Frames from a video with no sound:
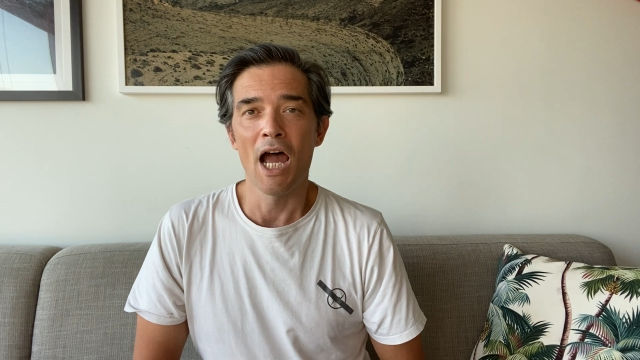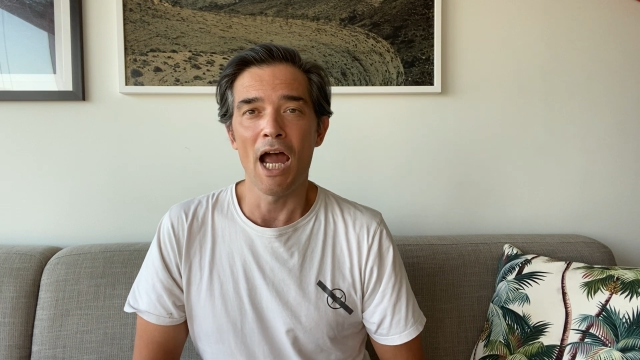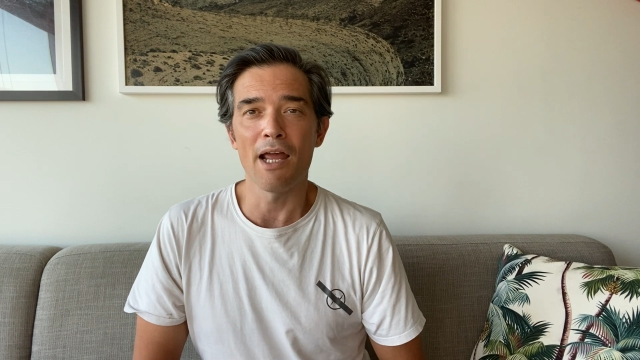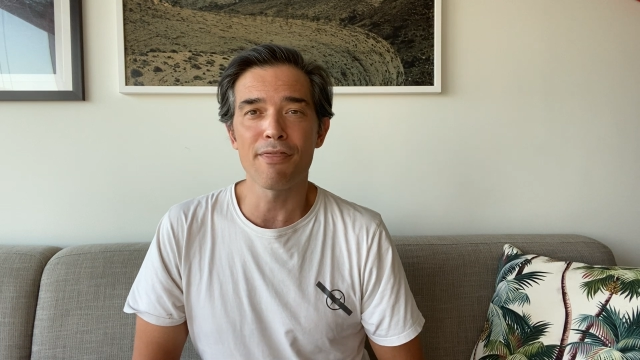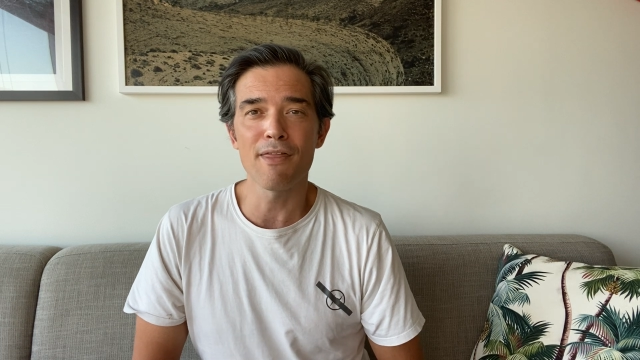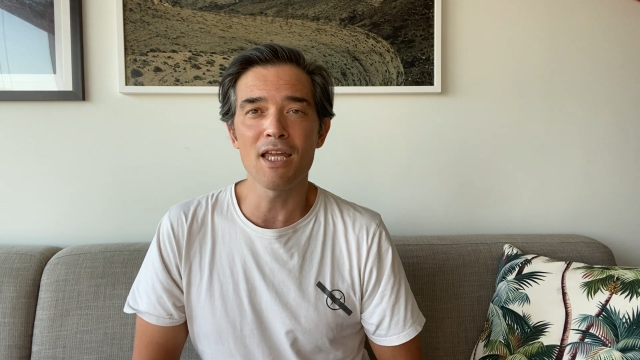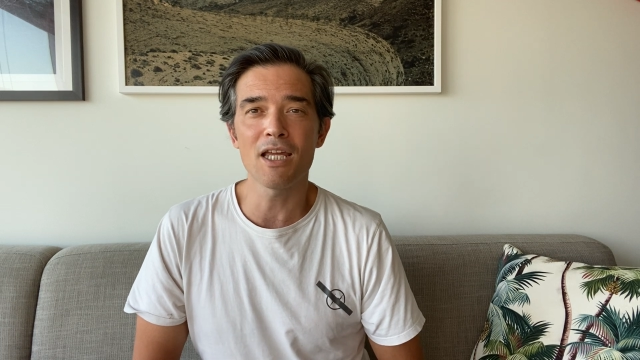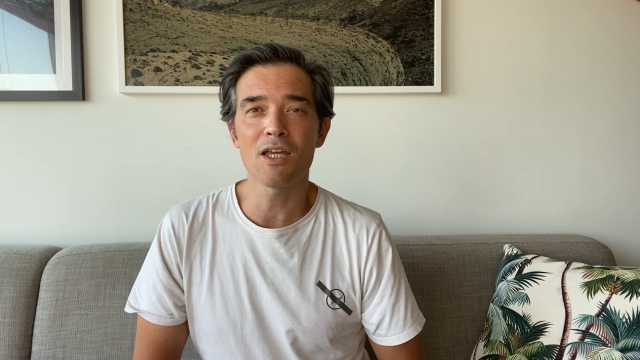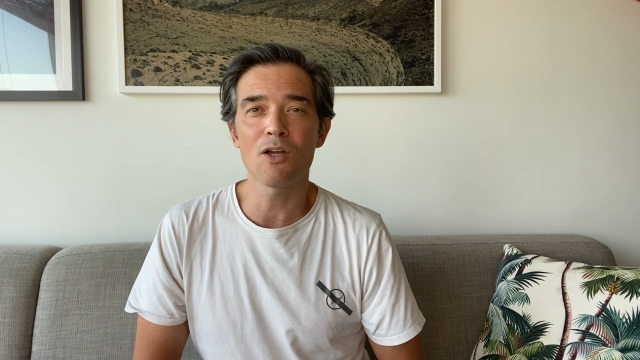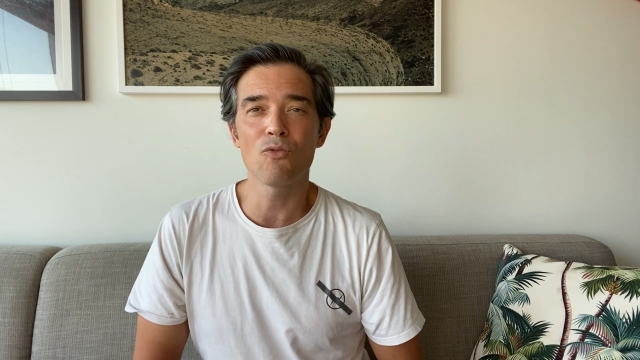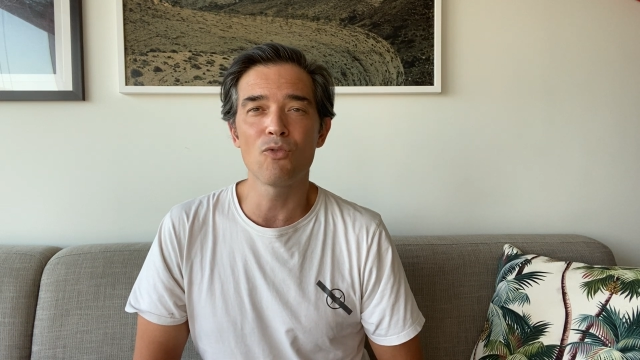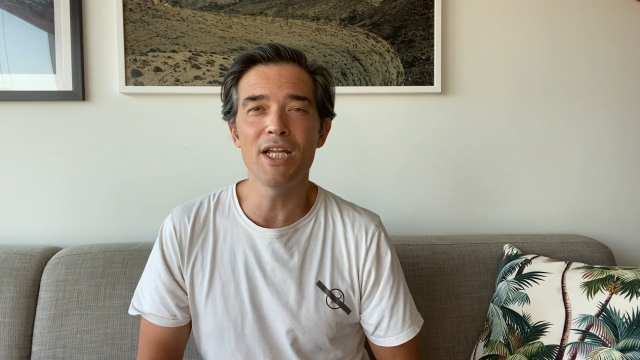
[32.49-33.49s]
I
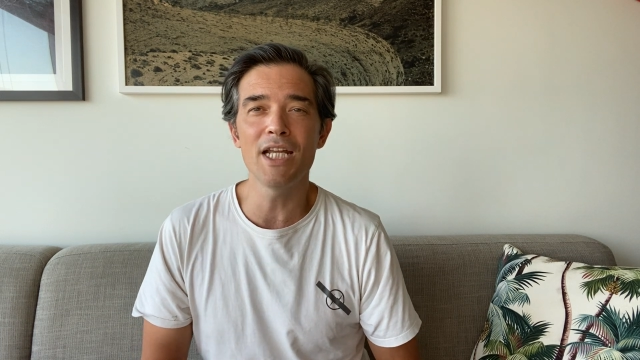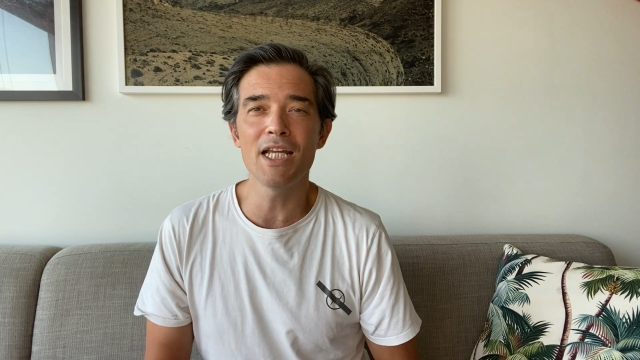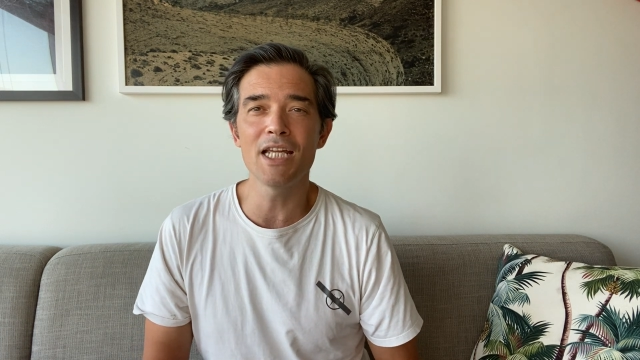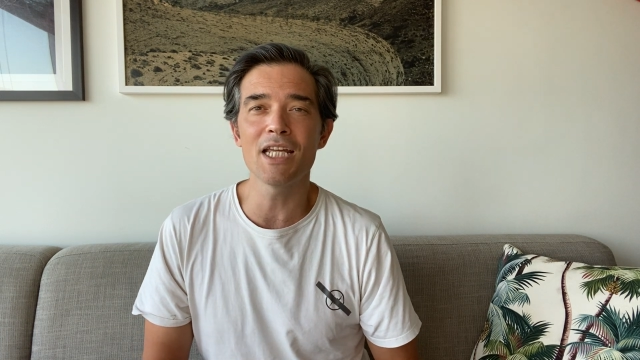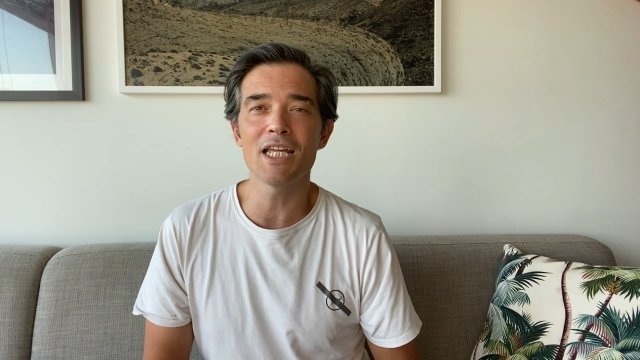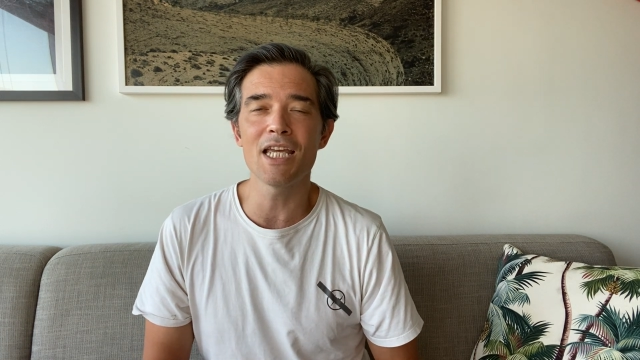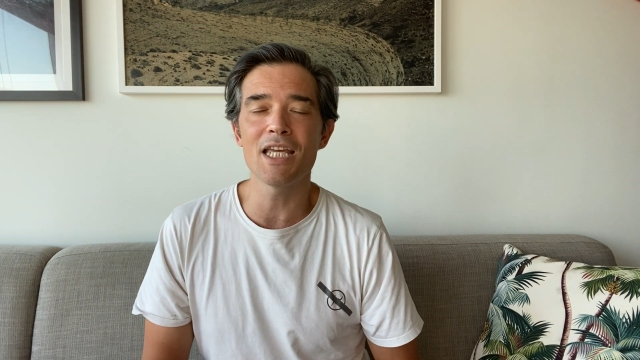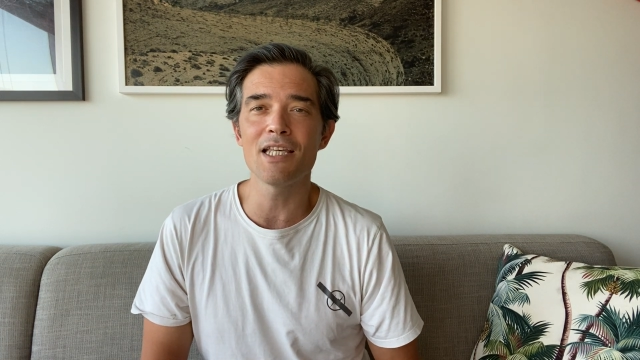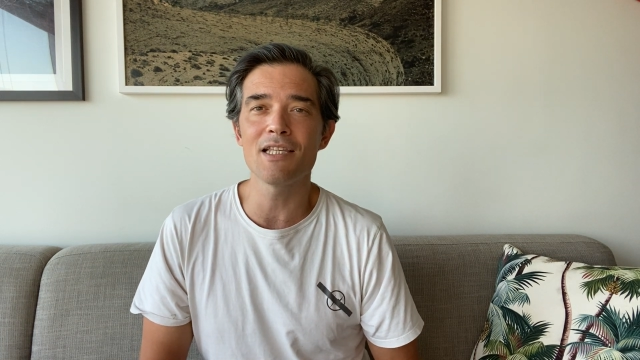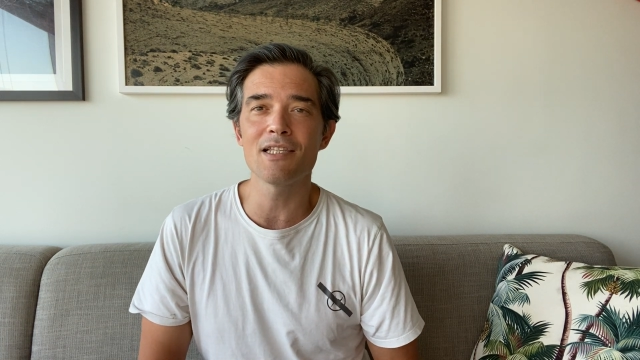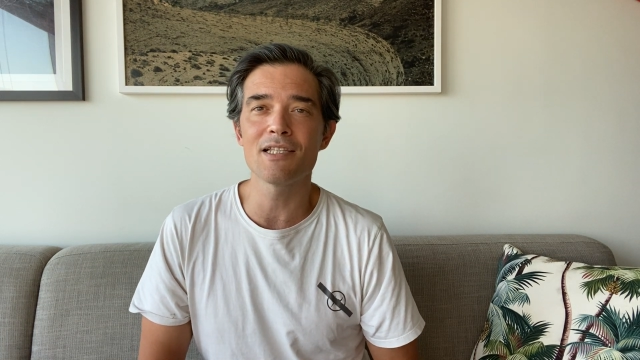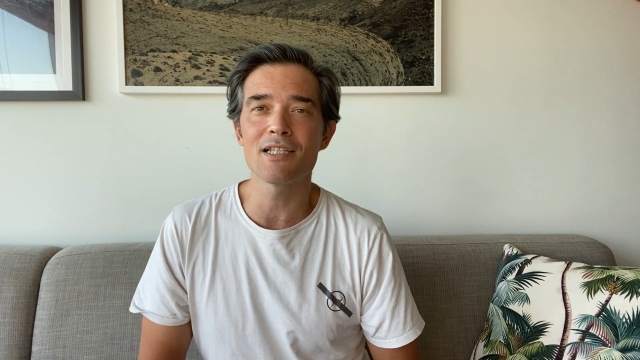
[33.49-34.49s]
think reading
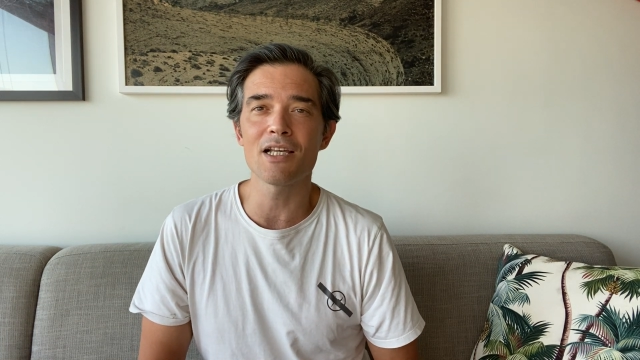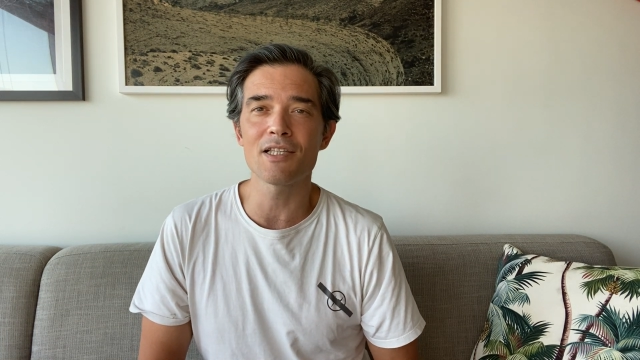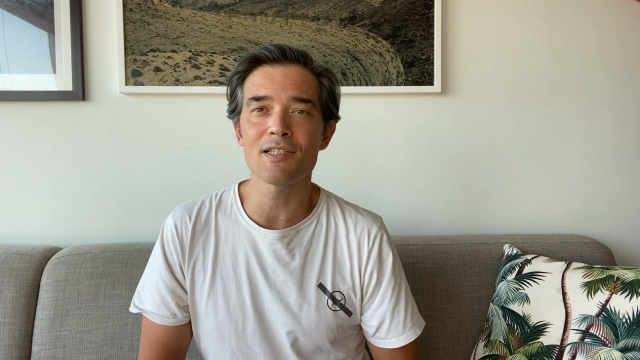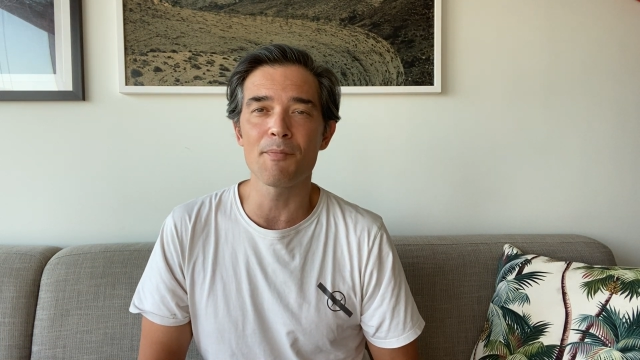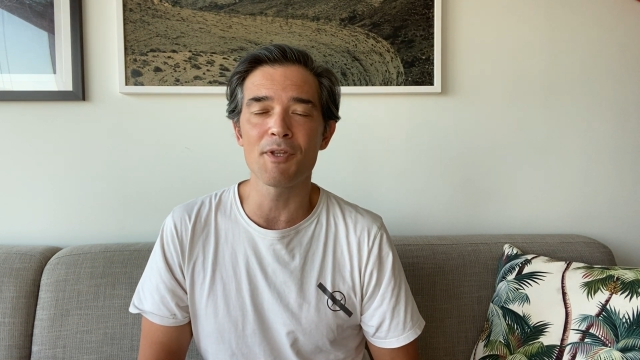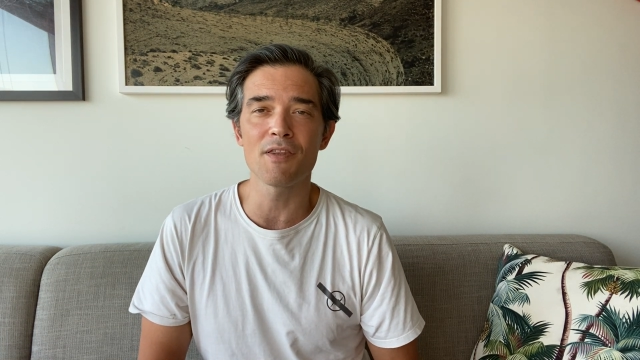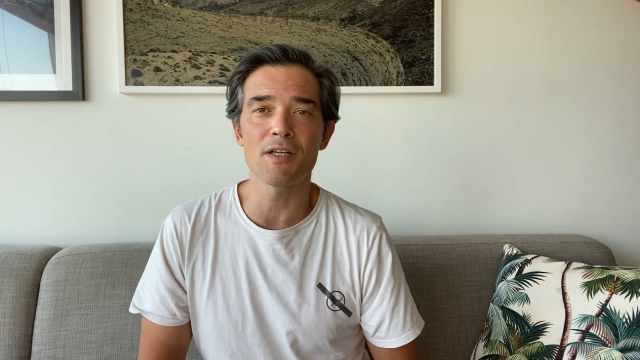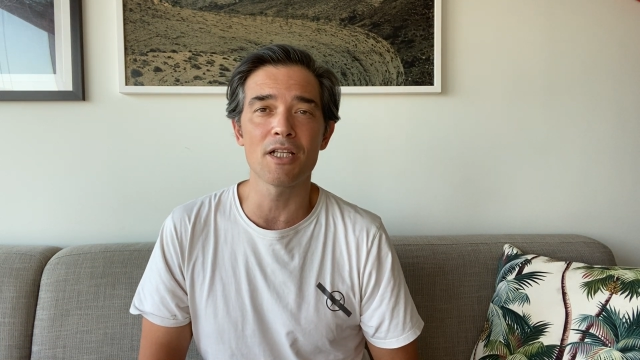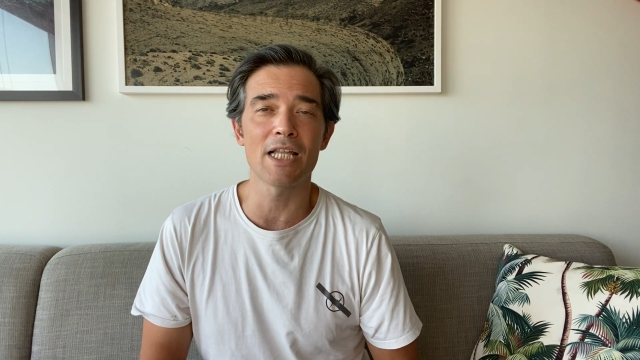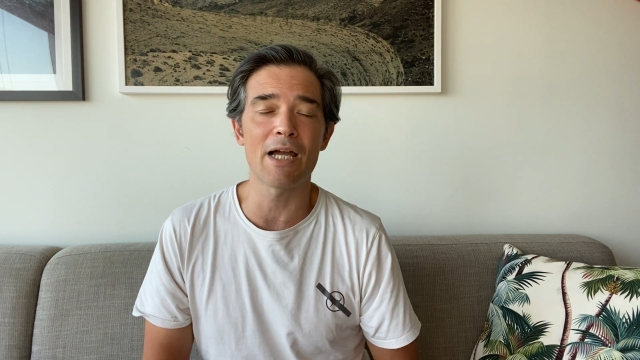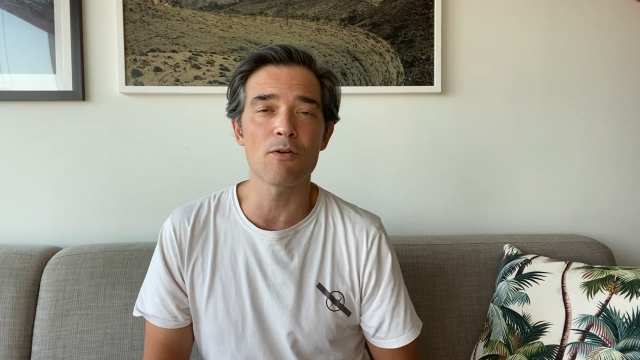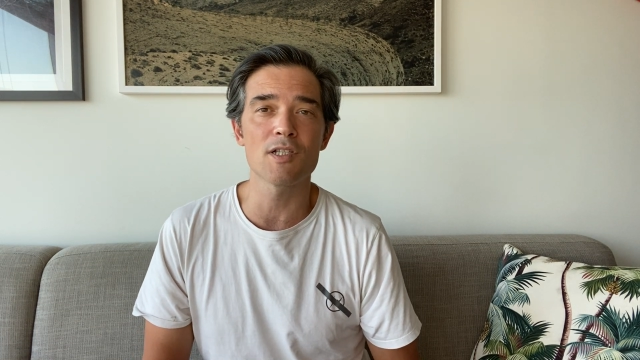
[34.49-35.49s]
is something that
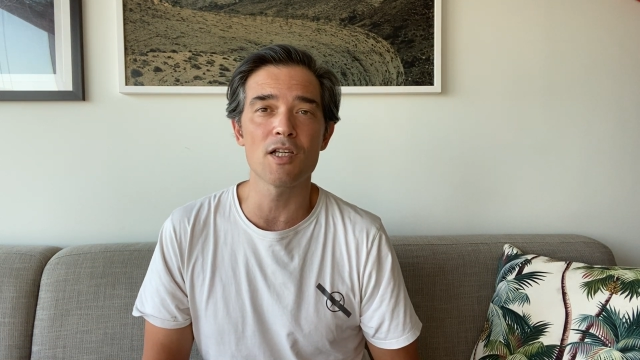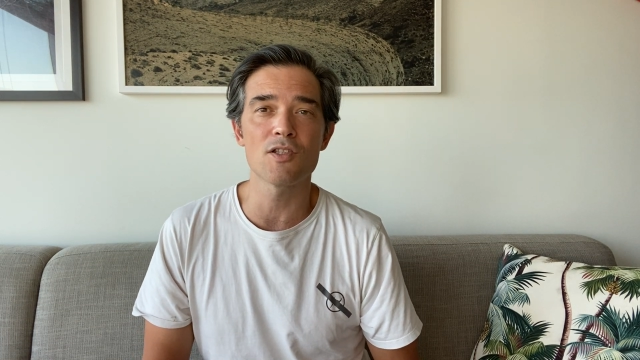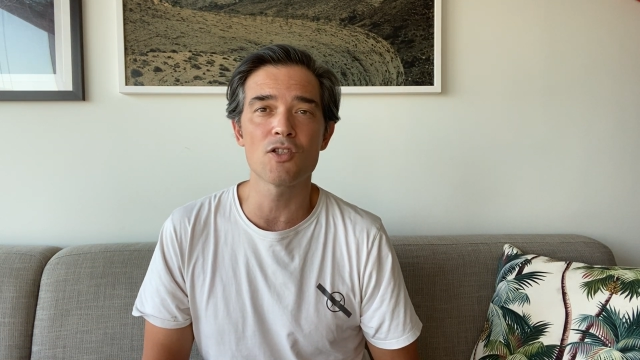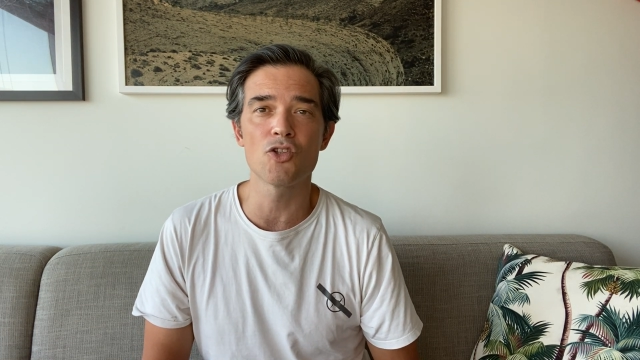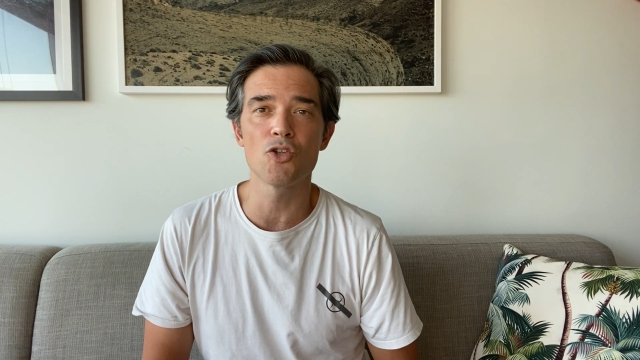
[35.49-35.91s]
allows us